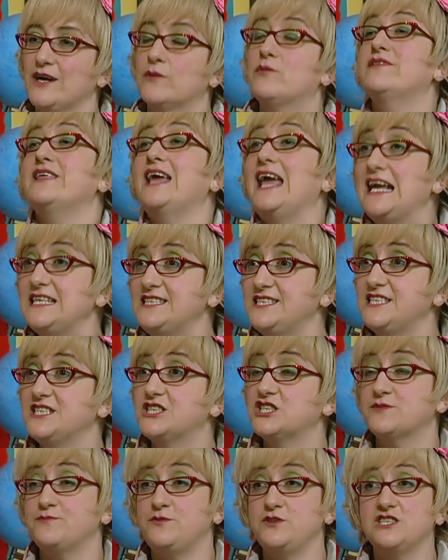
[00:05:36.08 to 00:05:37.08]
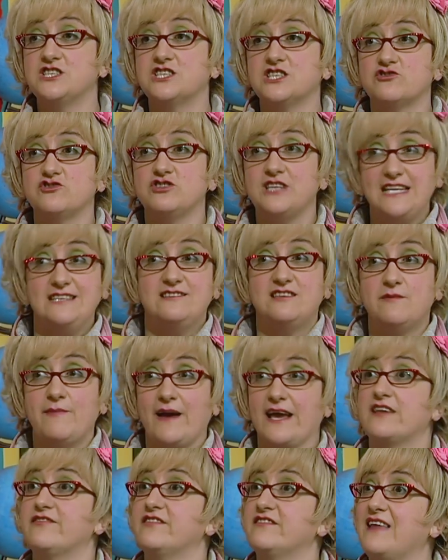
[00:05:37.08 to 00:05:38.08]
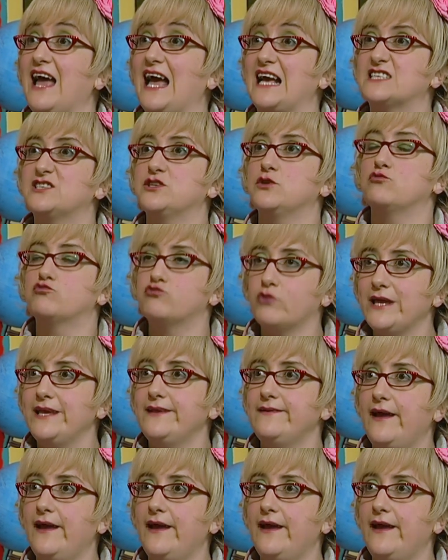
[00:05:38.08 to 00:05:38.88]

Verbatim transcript: Well, the head teacher's putting the children into the back of the taxi right